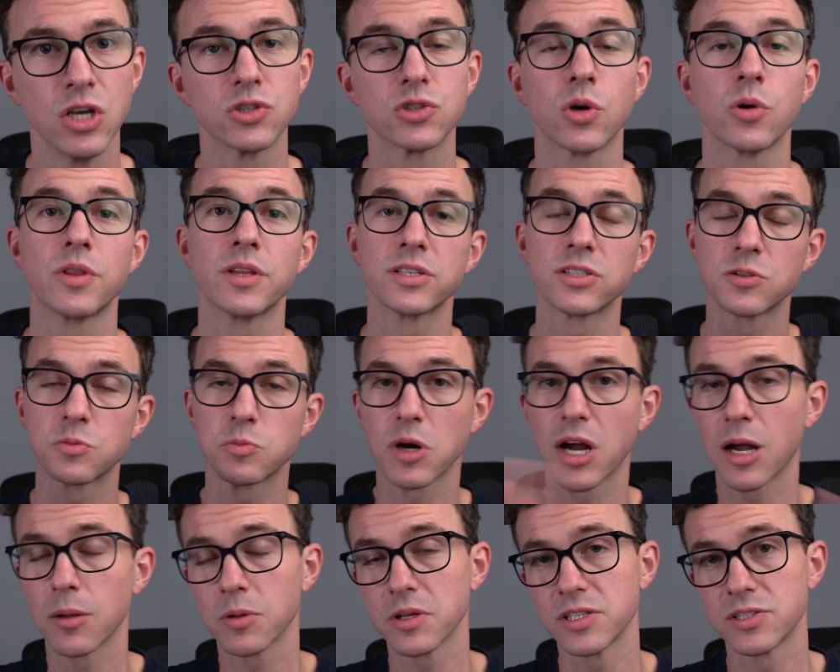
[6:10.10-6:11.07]
So this is
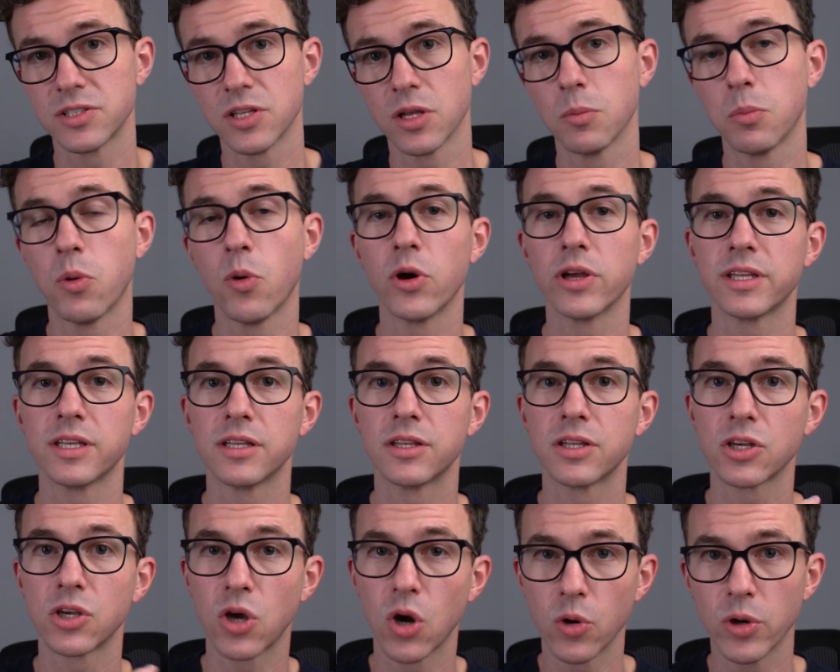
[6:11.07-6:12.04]
probably still pointing
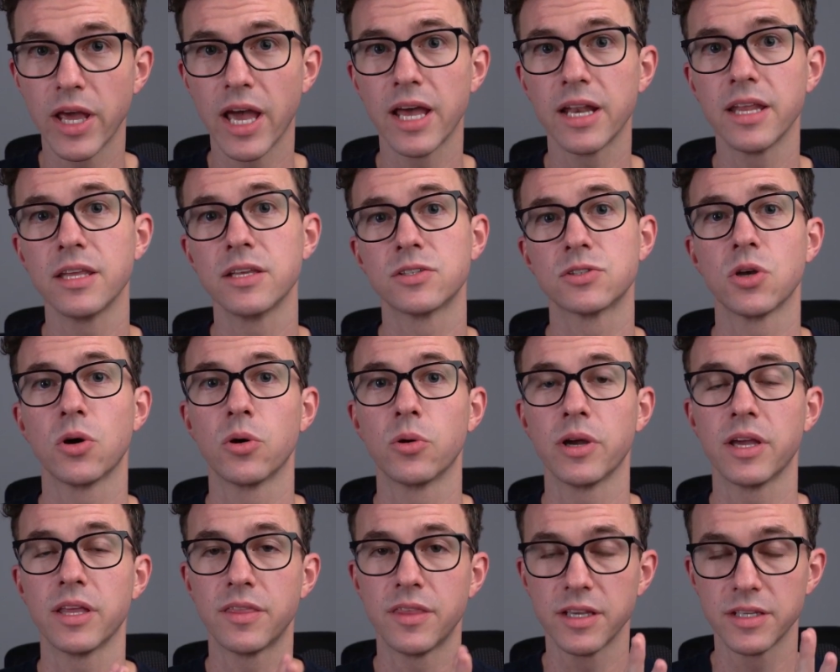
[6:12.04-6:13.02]
to GoDaddy, so
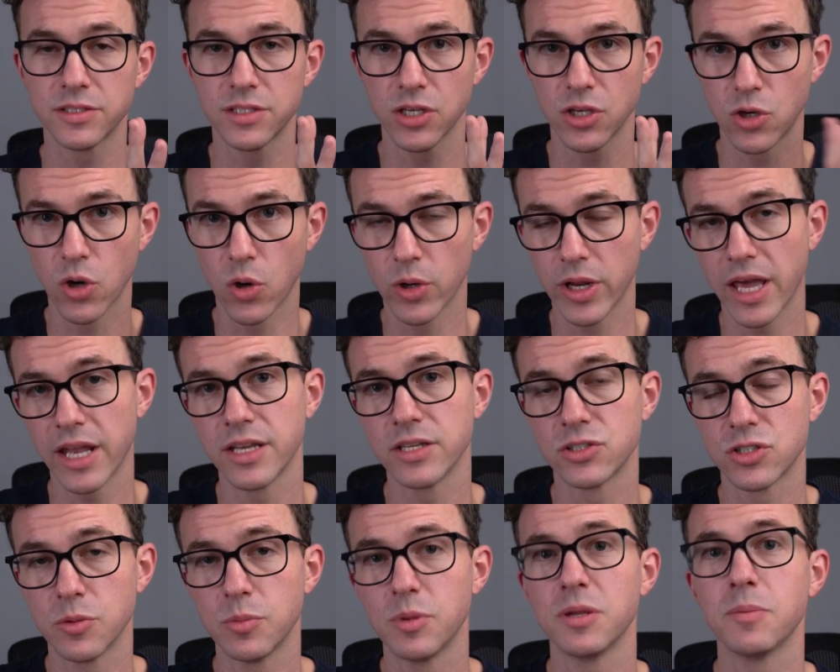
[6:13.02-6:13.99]
it thinks that GoDaddy
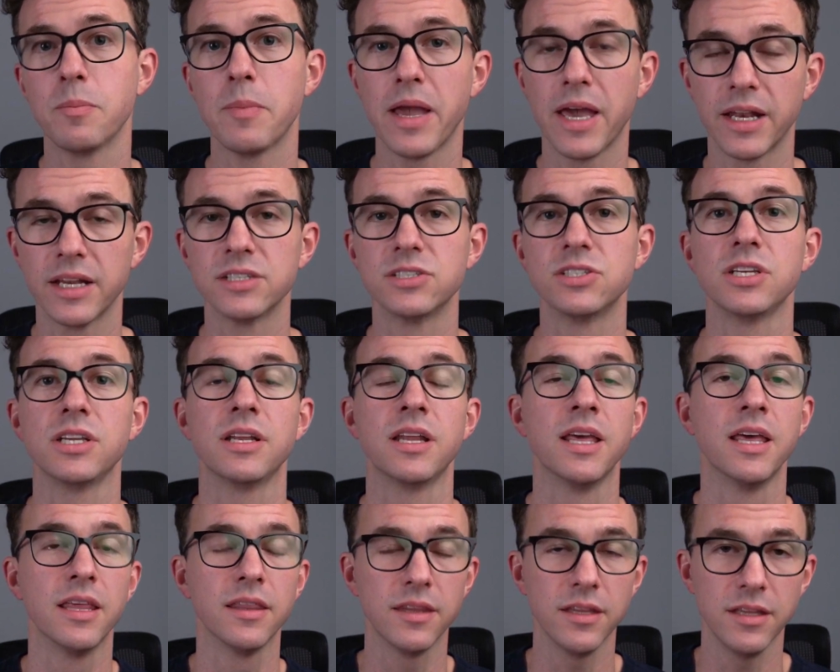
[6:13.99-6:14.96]
should be managing
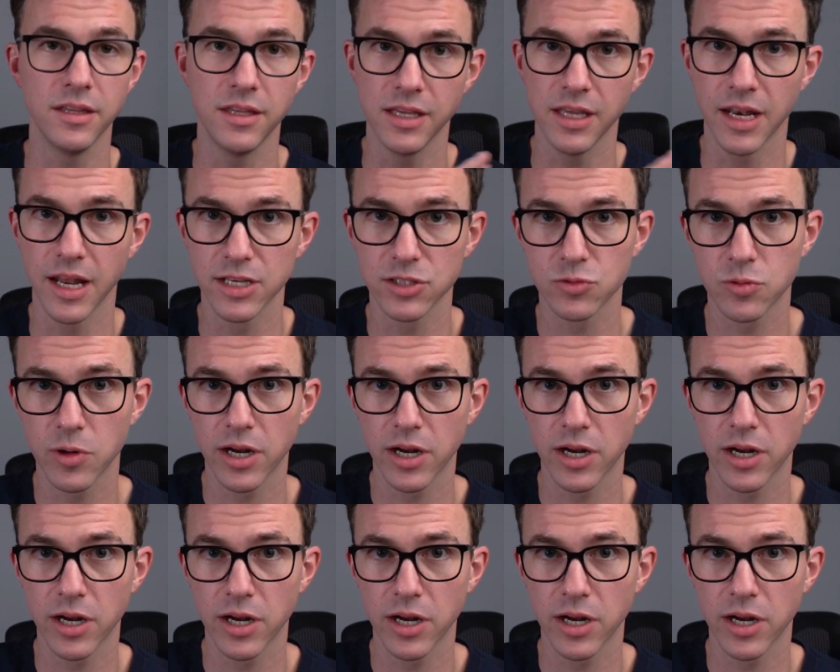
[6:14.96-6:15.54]
the DNS